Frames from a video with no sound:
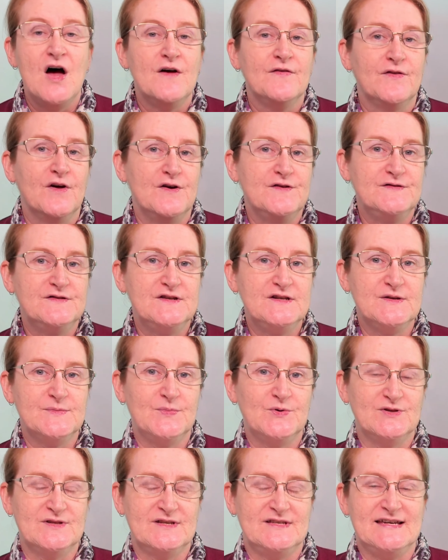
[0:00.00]
Those that have
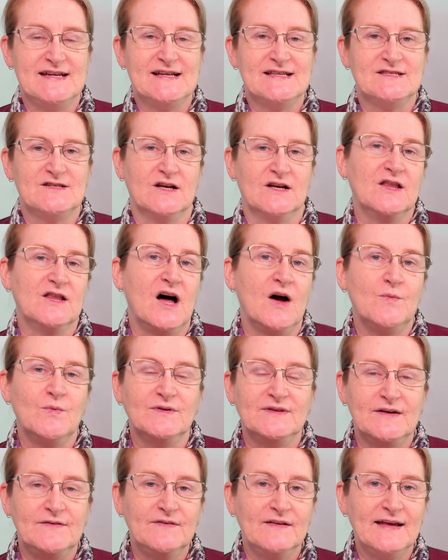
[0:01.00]
bought the tickets online will
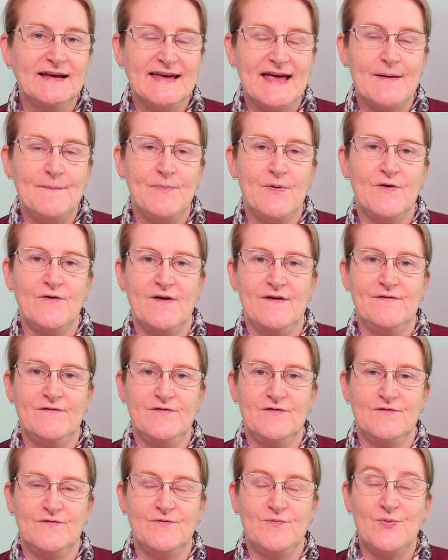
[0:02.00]
definitely get
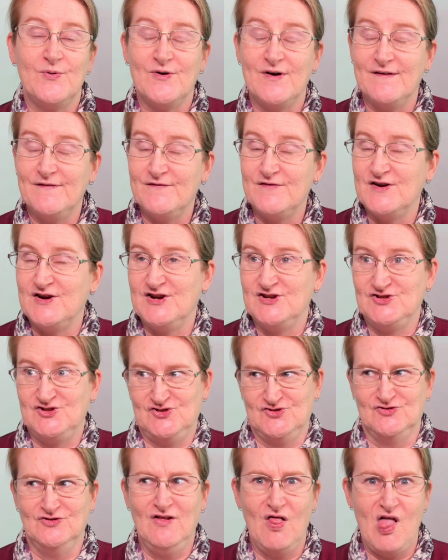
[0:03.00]

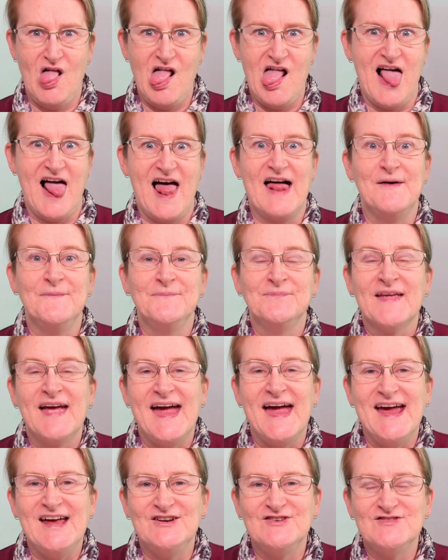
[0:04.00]
preferential
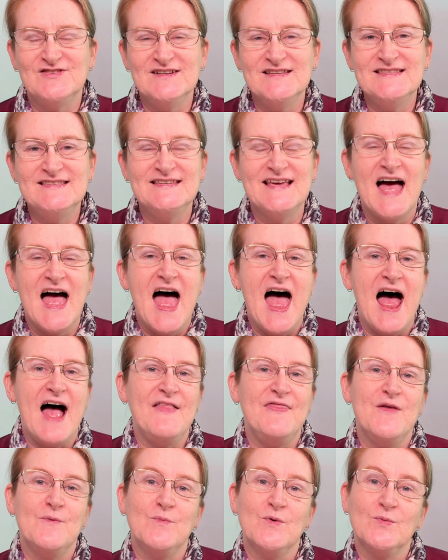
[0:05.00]
entrance,
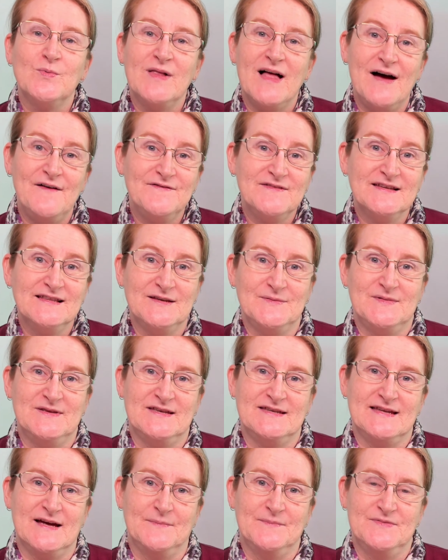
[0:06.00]
and then we will have to limit
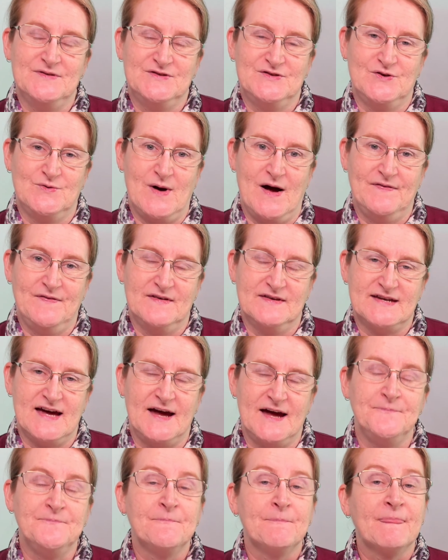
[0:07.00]
the numbers throughout the
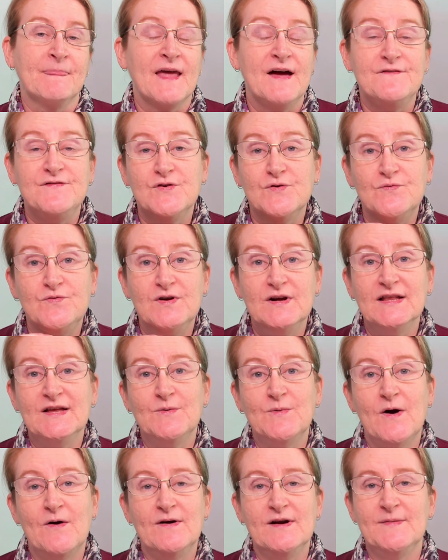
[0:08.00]
day. If you're really
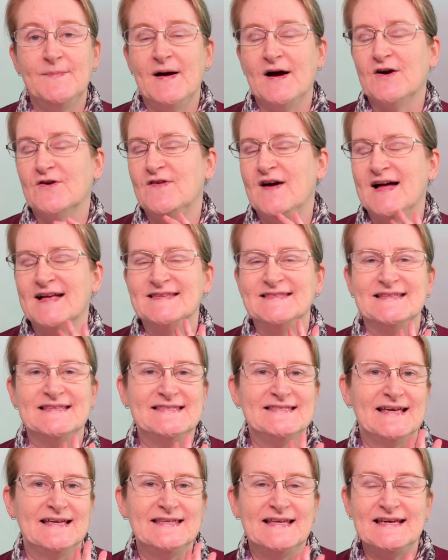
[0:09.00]
worried about crowds, then
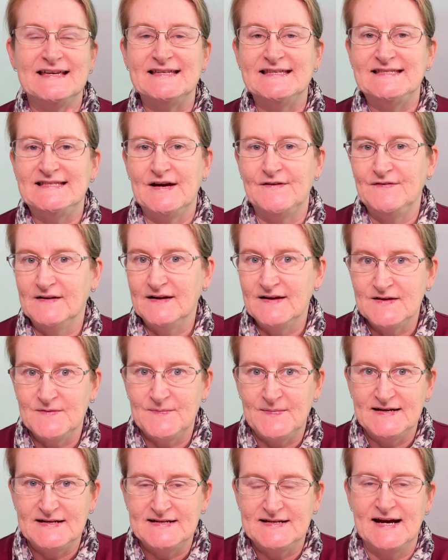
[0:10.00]
Sunday is definitely the
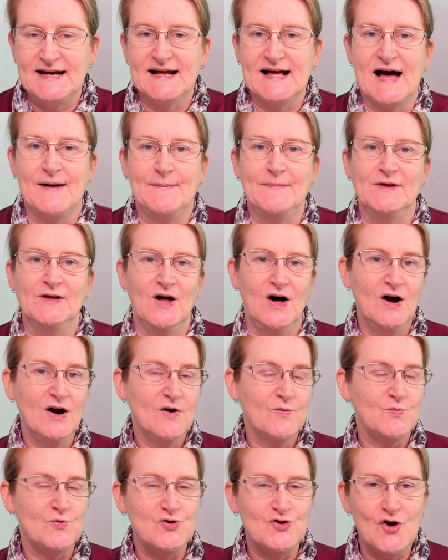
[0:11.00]
better day to come
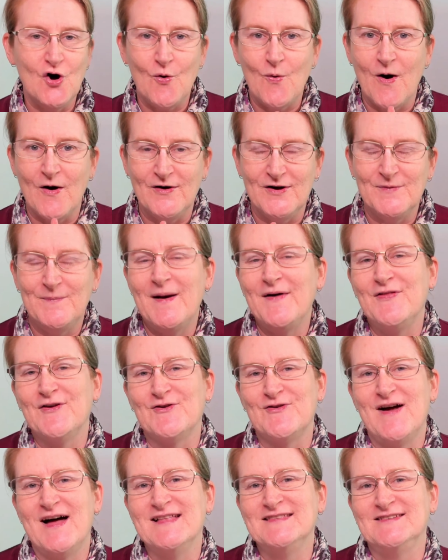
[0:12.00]
along. We're not worried about the
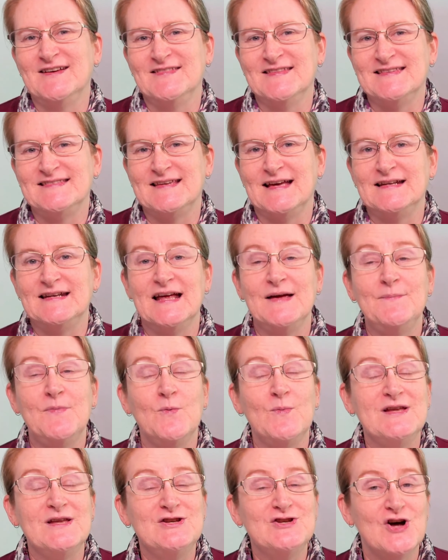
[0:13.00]
crowds on the Sunday, but
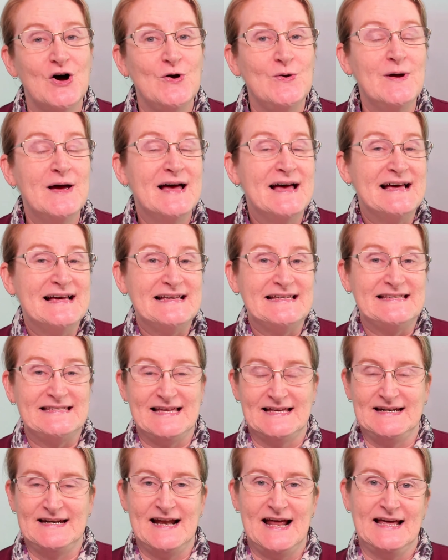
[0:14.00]
we know
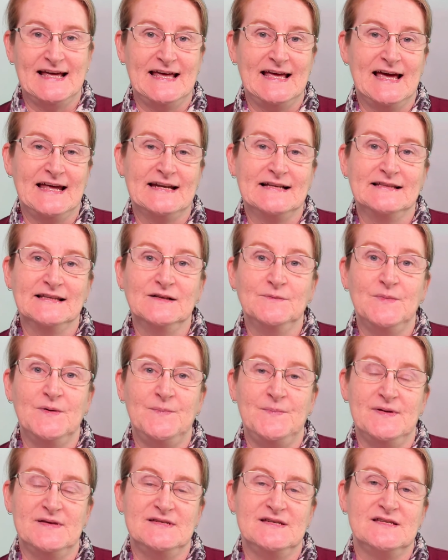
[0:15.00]
Saturday can get a little
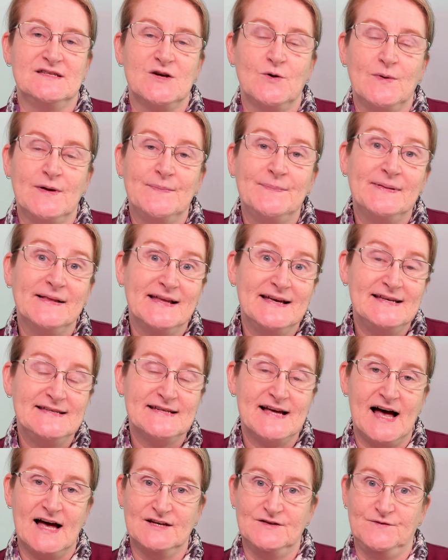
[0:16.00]
bit busy, so we please
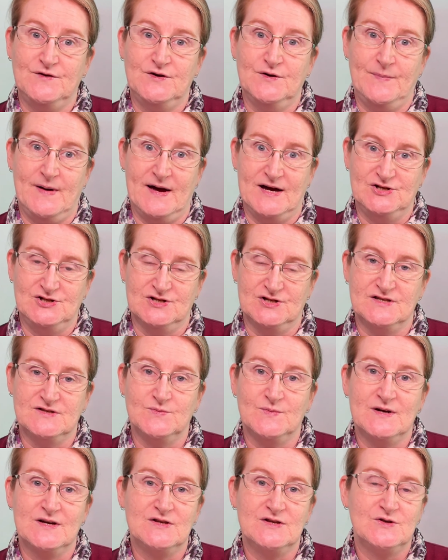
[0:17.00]
ask for your patience.
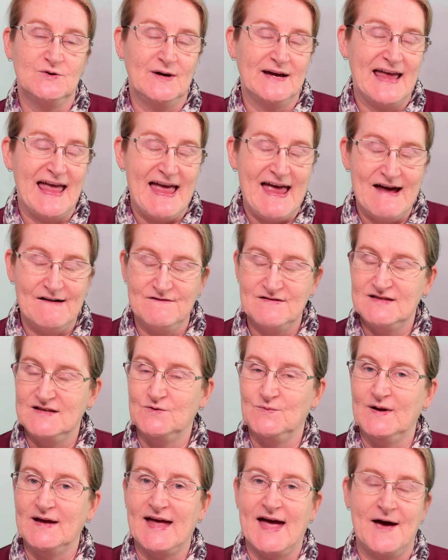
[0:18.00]
We are doing
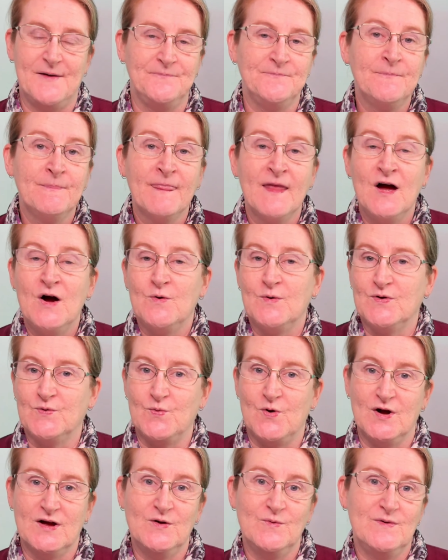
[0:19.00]
everything we can with
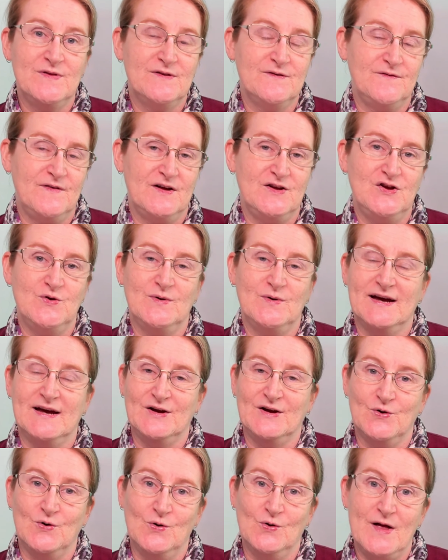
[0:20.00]
working with the venue and
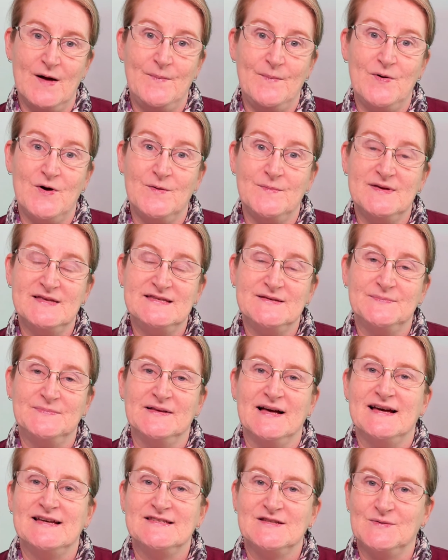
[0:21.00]
all our permits in
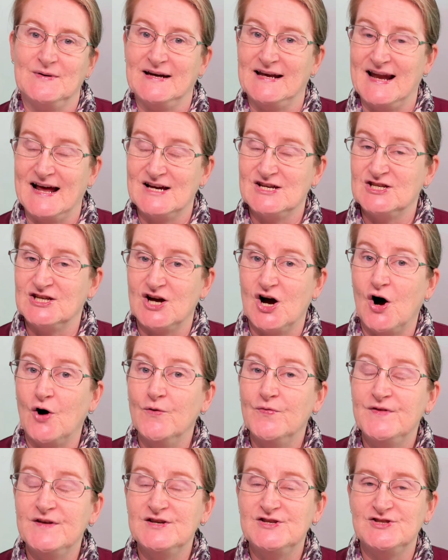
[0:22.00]
place so we can actually
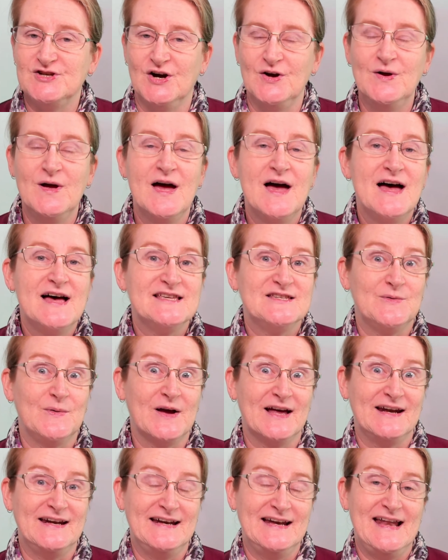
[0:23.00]
hold this show. So we're
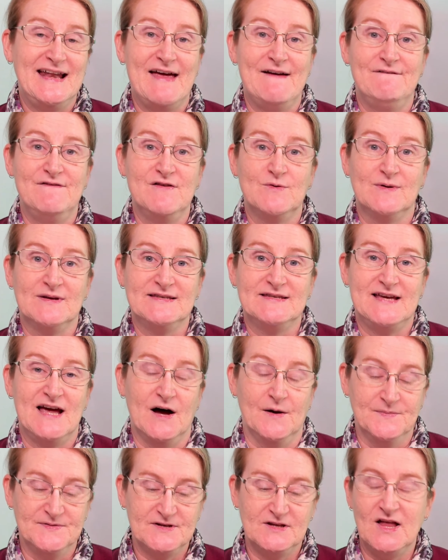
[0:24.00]
going to need everyone's
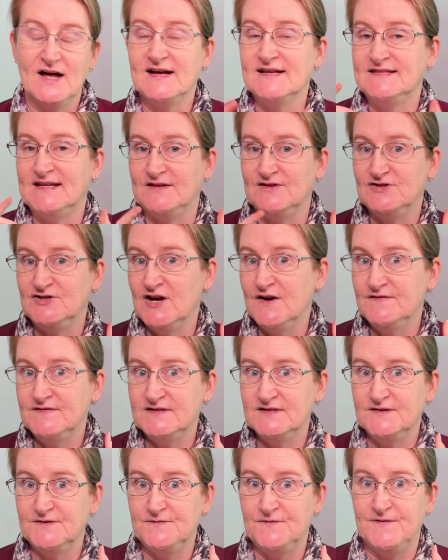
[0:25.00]
help. So like I said,
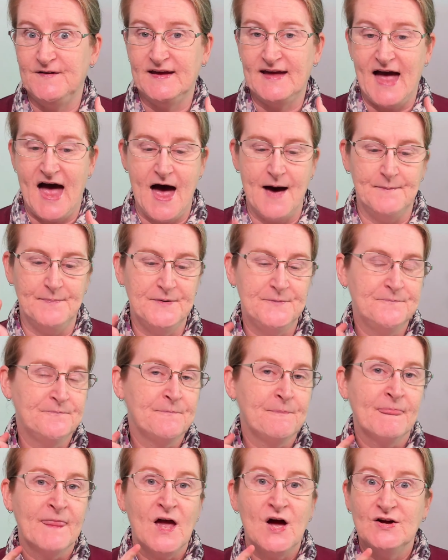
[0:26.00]
Services Vic app,
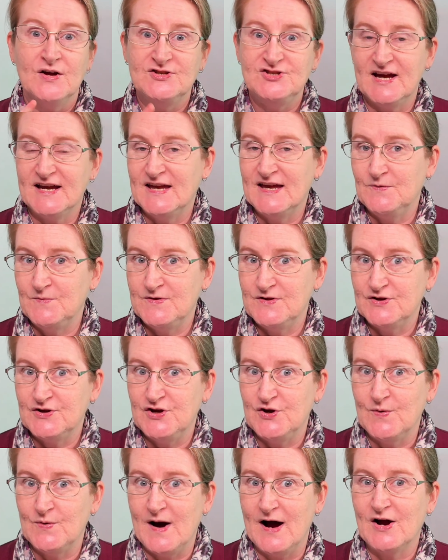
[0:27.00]
check in with the
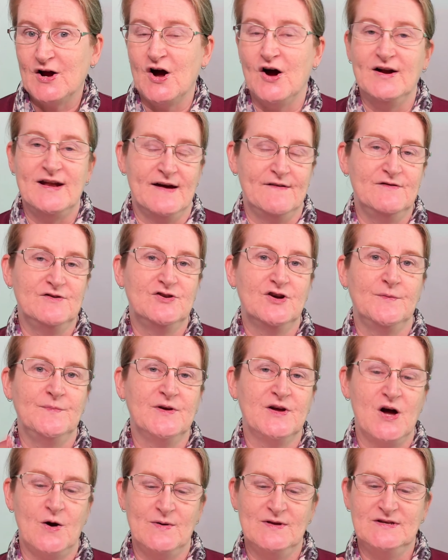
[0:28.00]
QR code every time
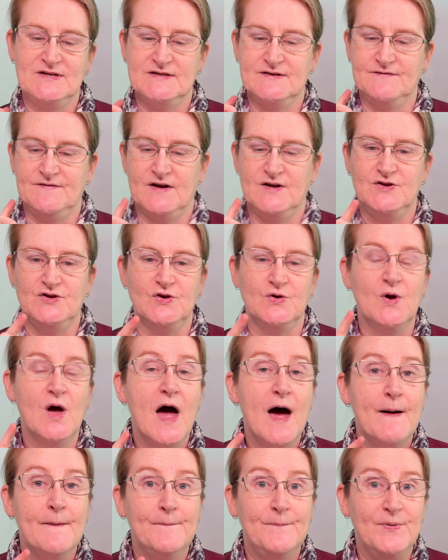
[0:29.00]
you go into the venue.
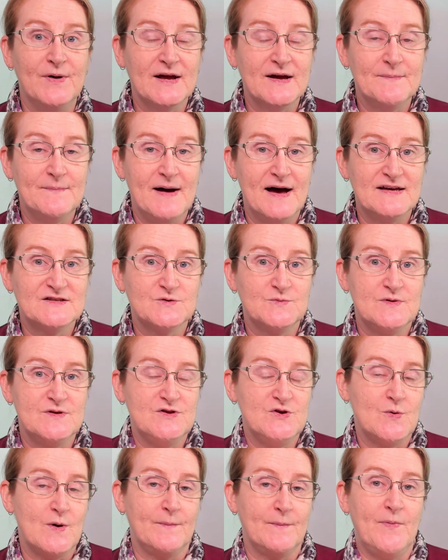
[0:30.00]
Bring a mask
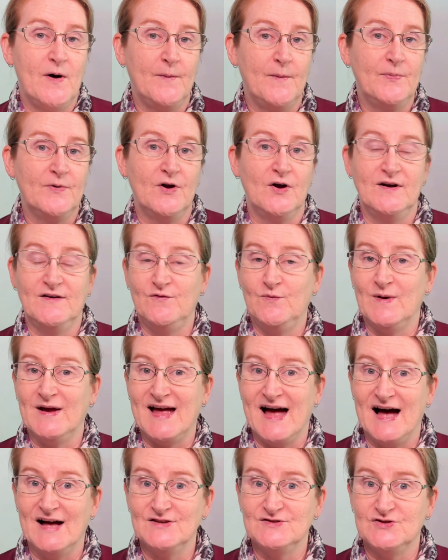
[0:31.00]
with you and pop it on if we
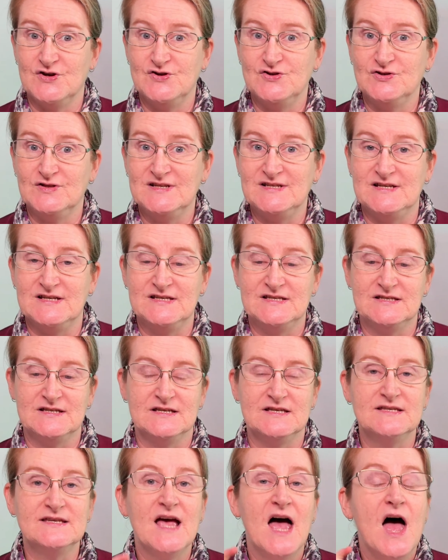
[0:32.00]
can't socially
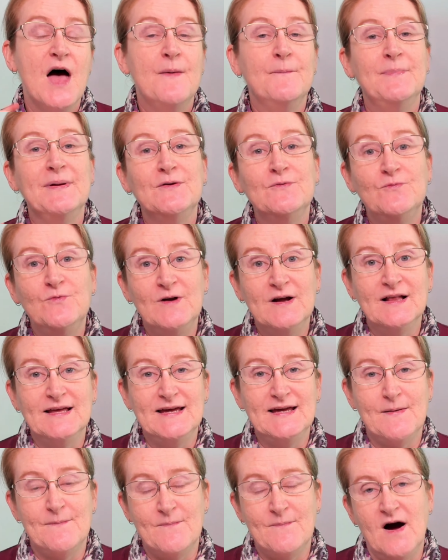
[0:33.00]
distance. Be
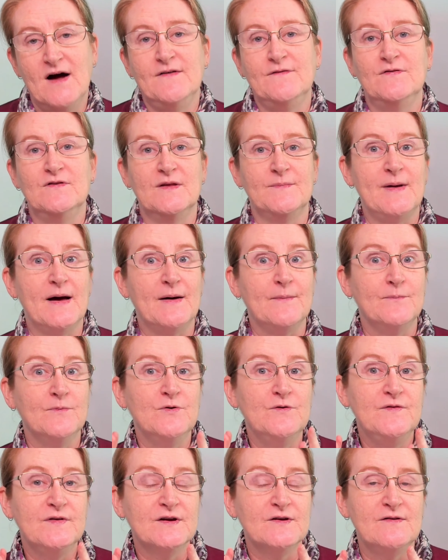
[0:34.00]
really mindful about
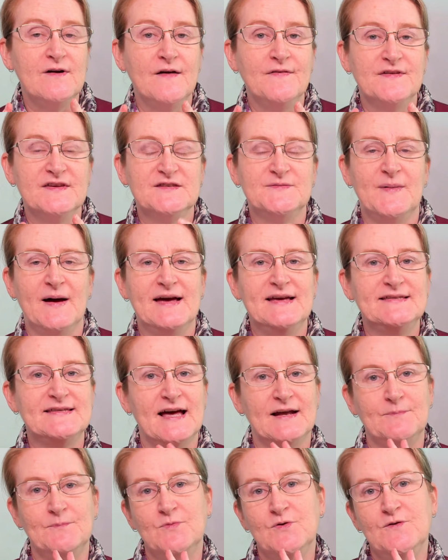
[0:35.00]
moving around the space
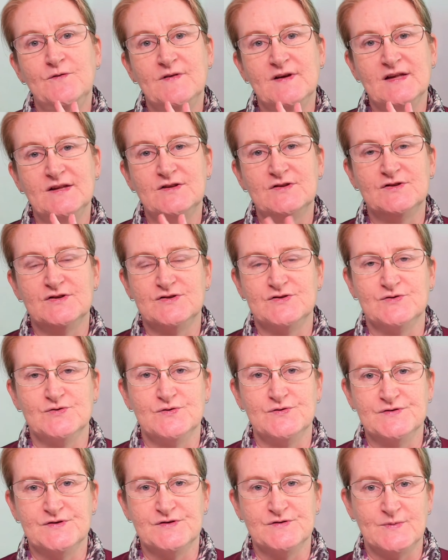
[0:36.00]
and moving into the
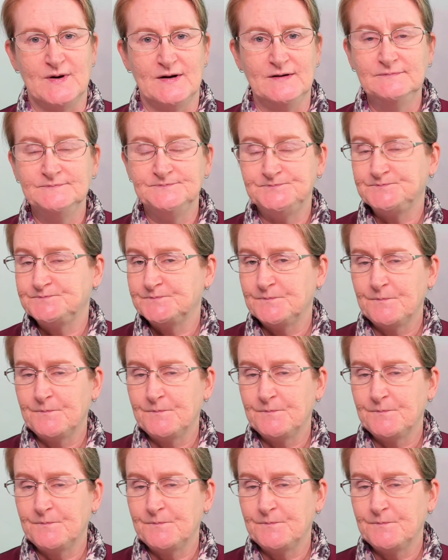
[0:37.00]
stalls as well.